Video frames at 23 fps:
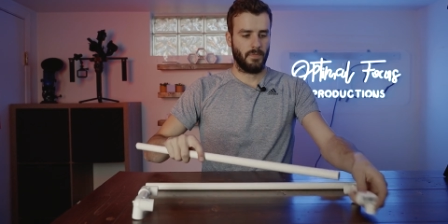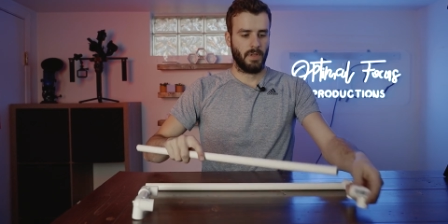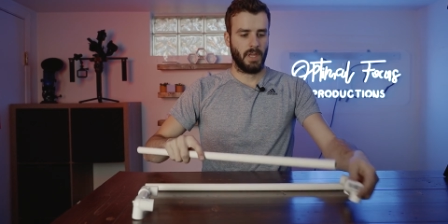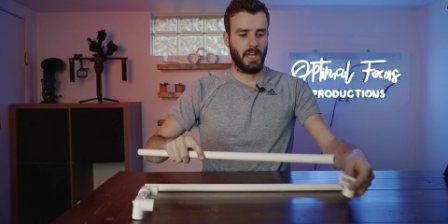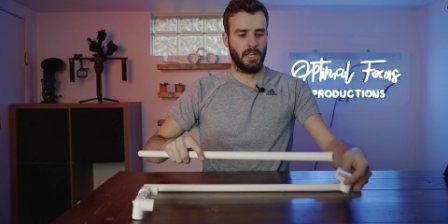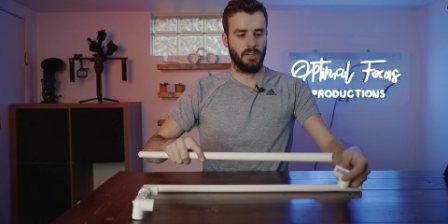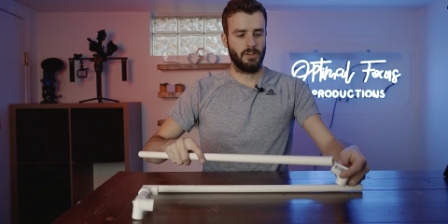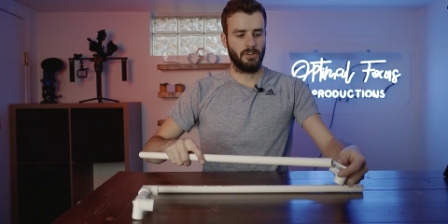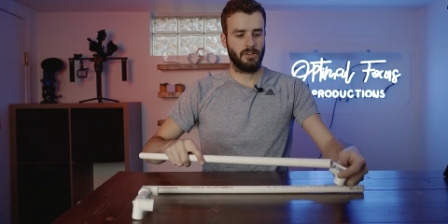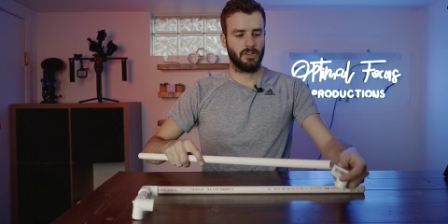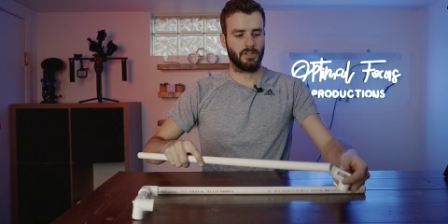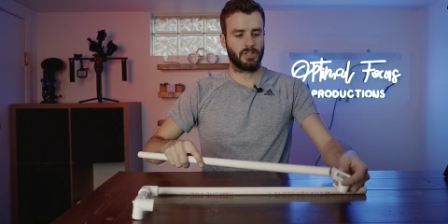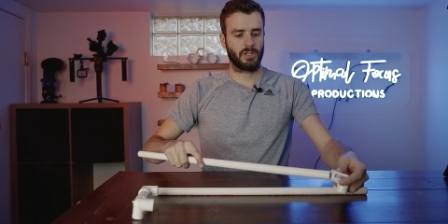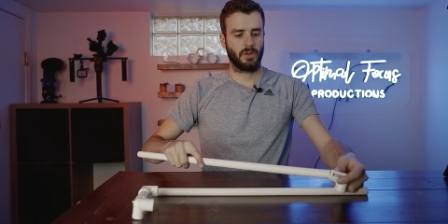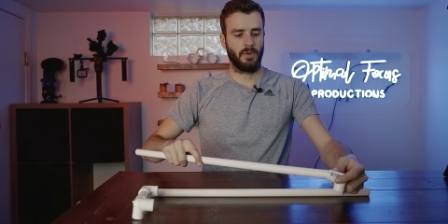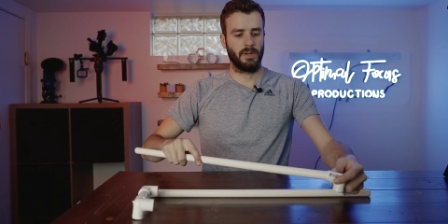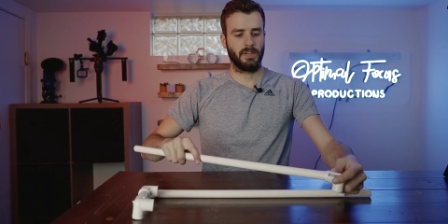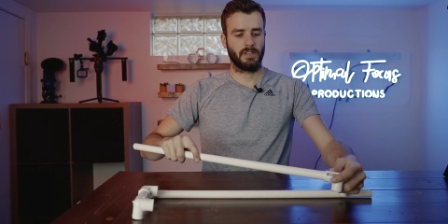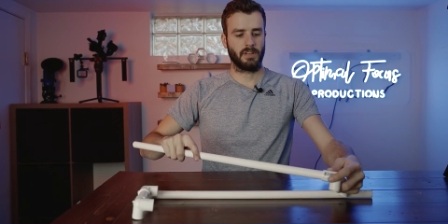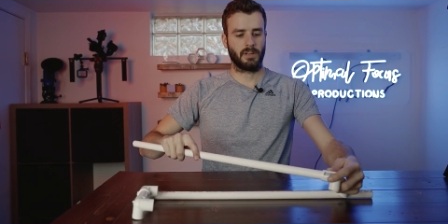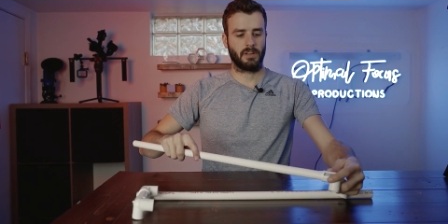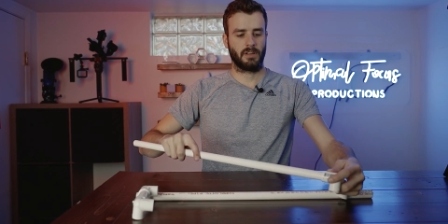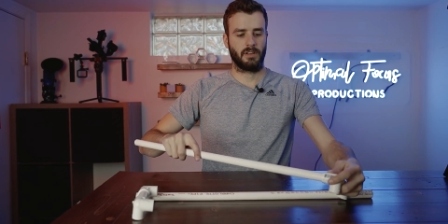and you're just
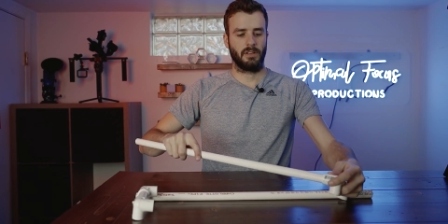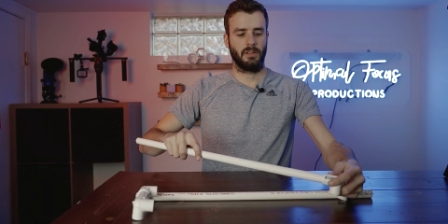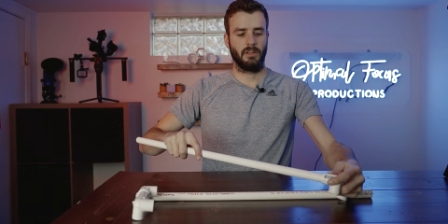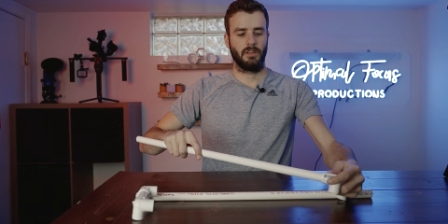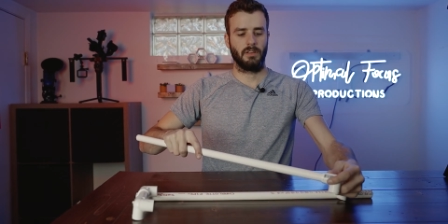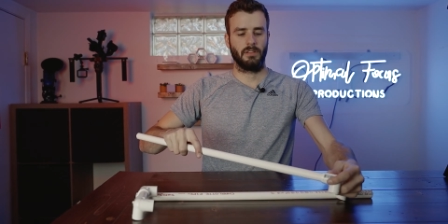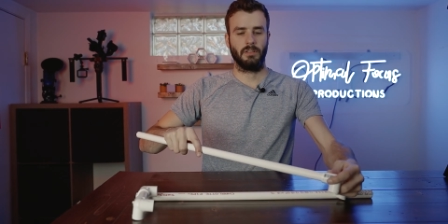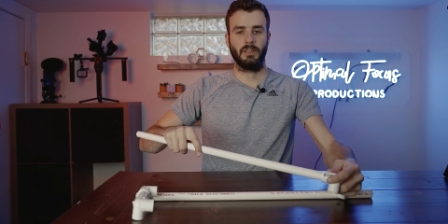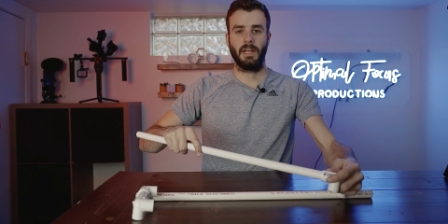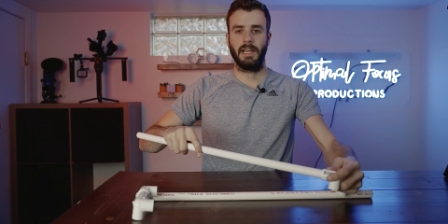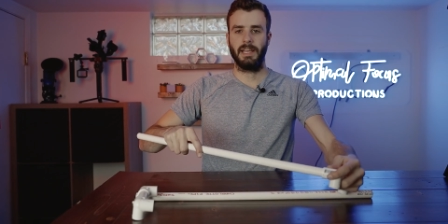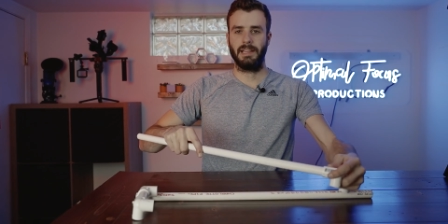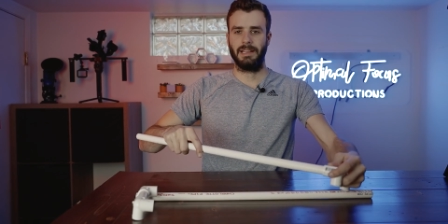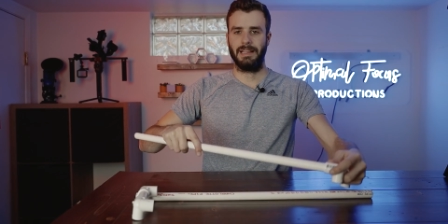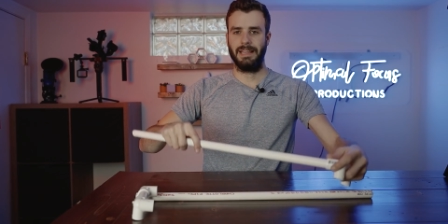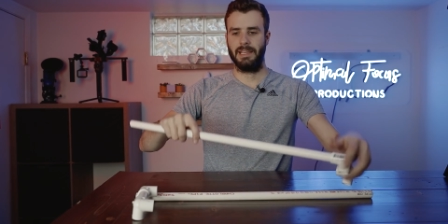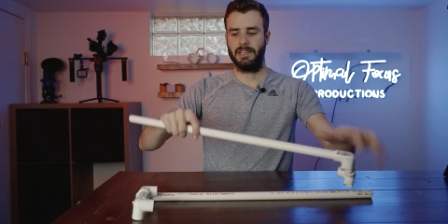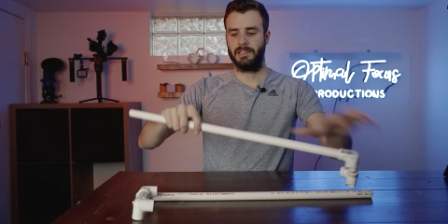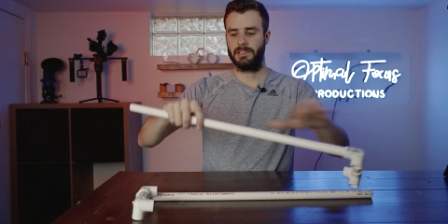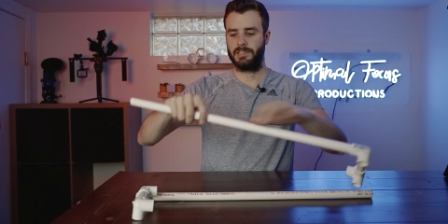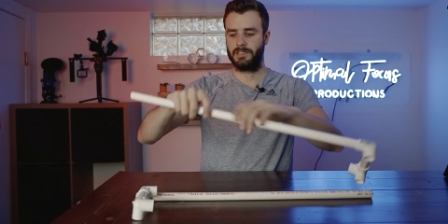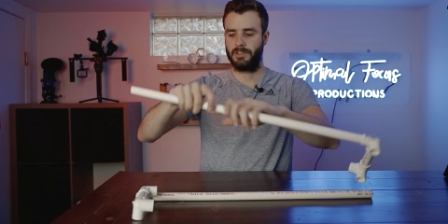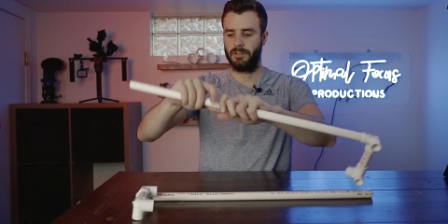going to
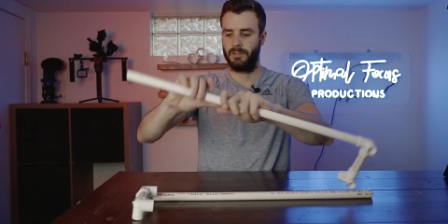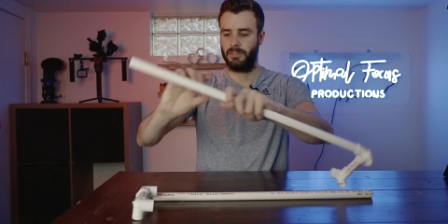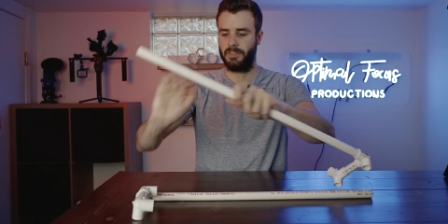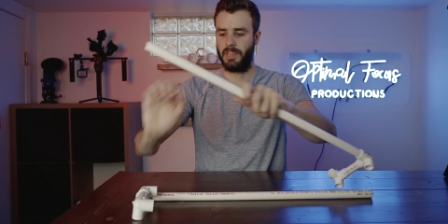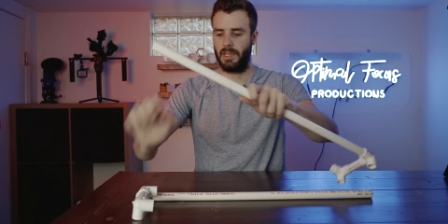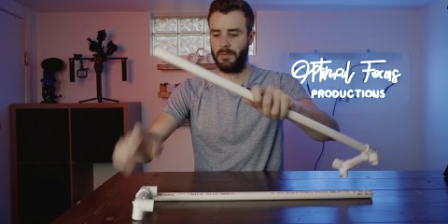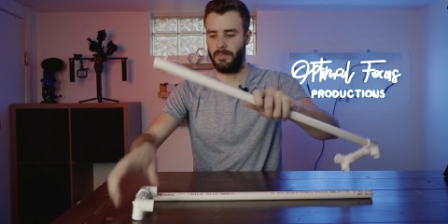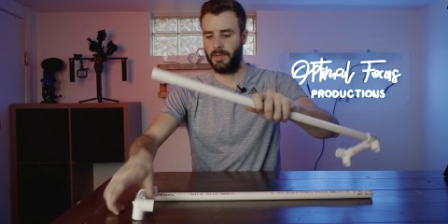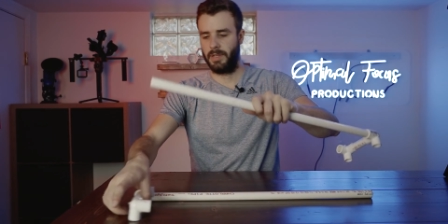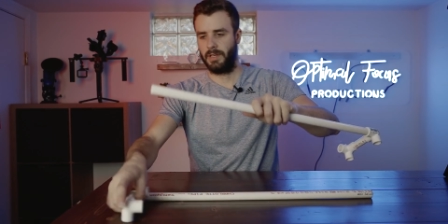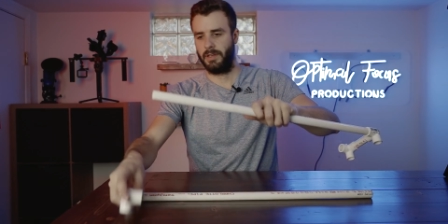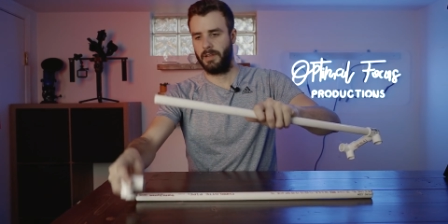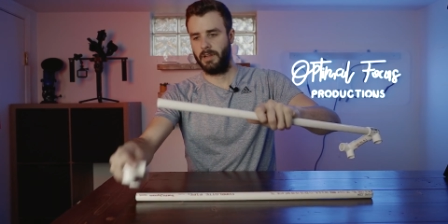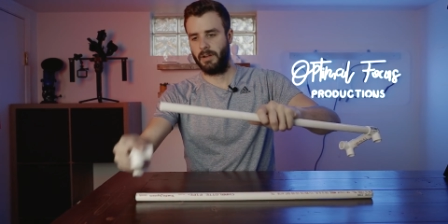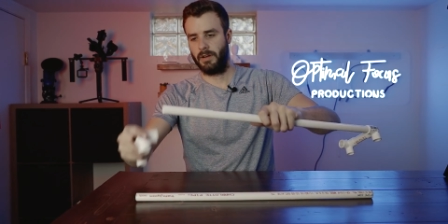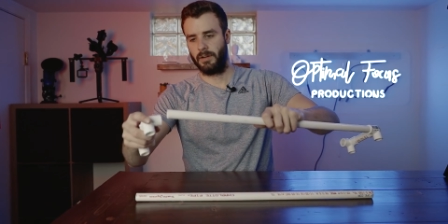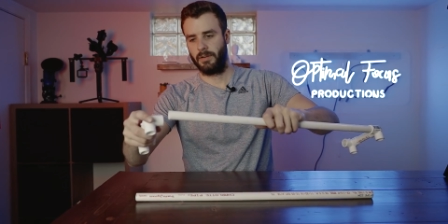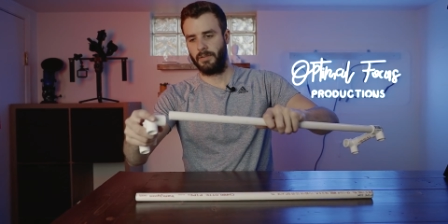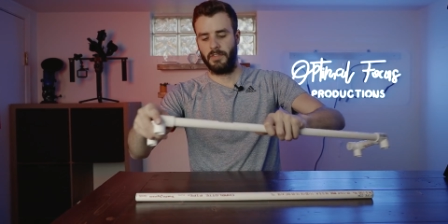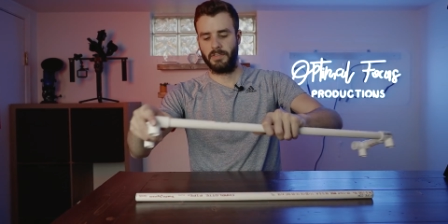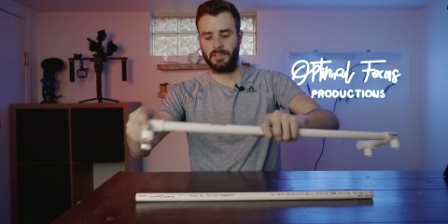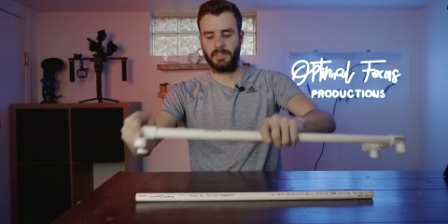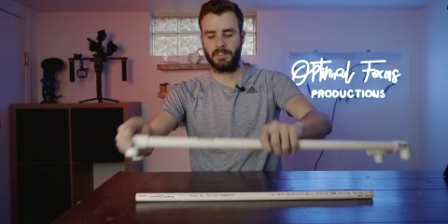lightly insert them in
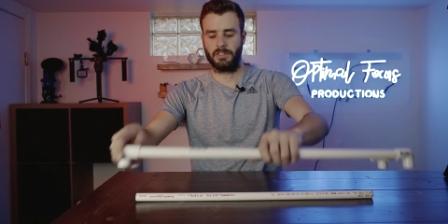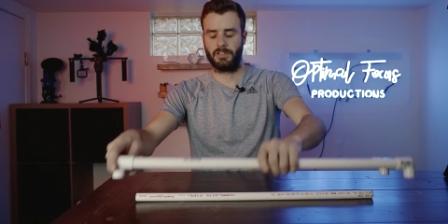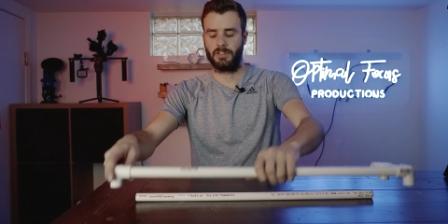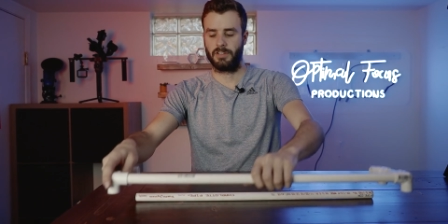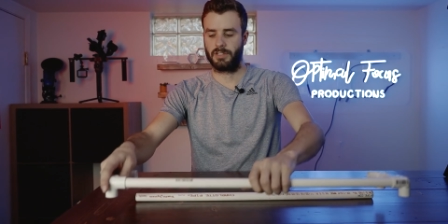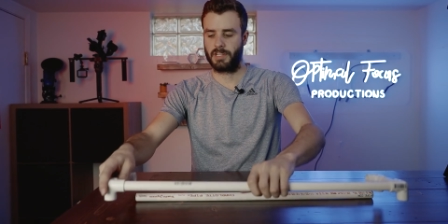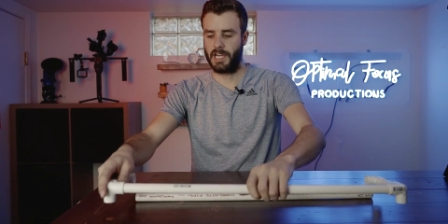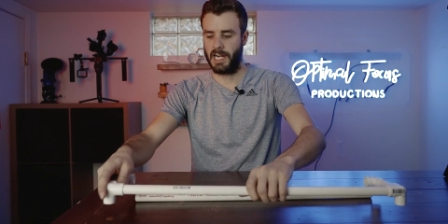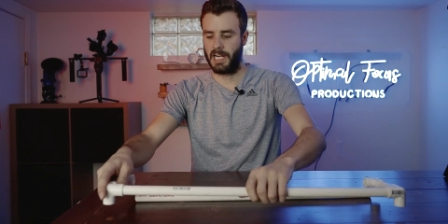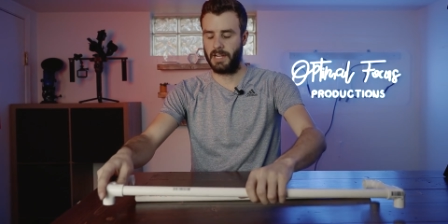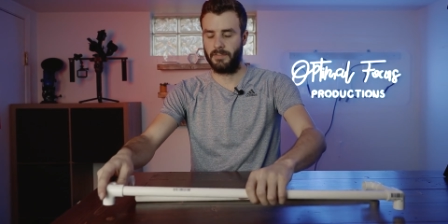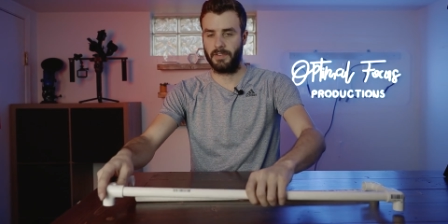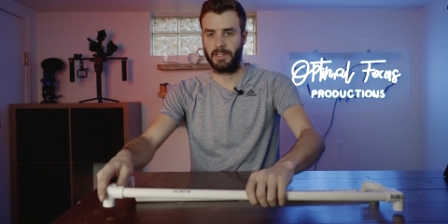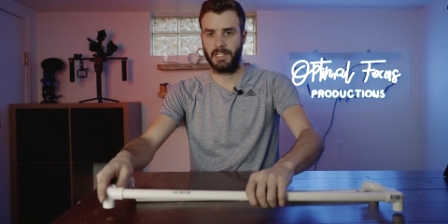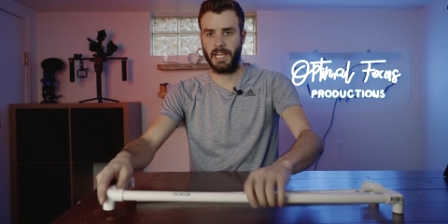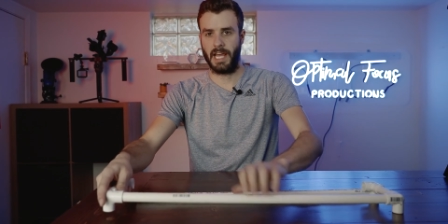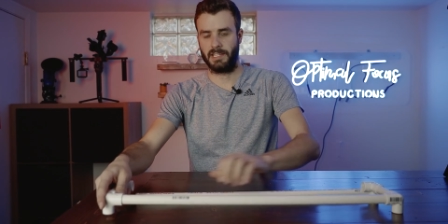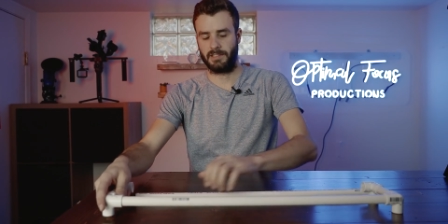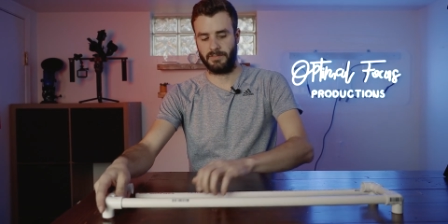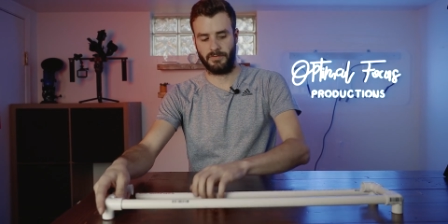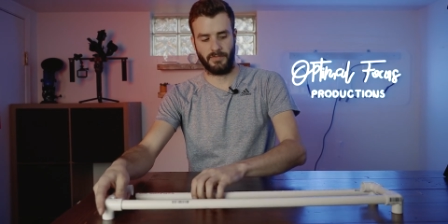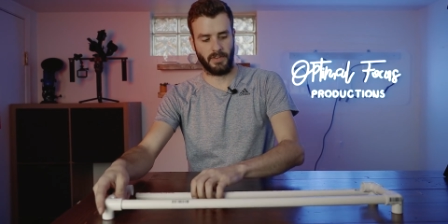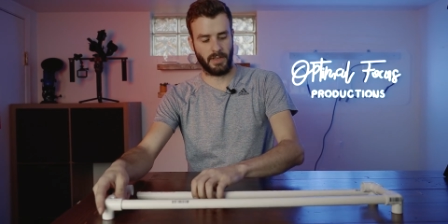here. This is just kind of a
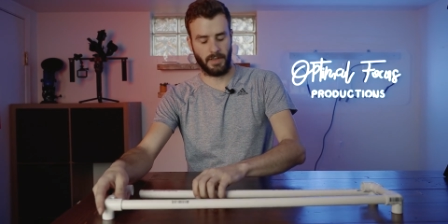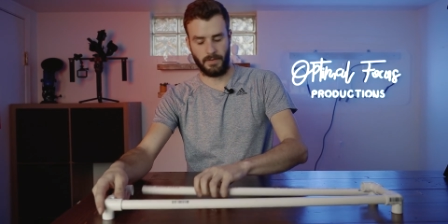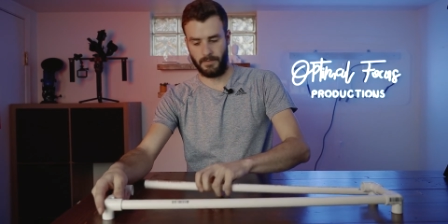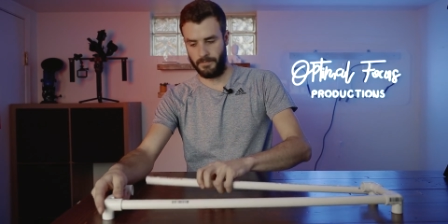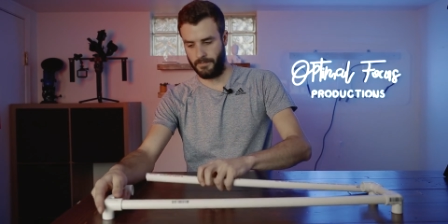test fit.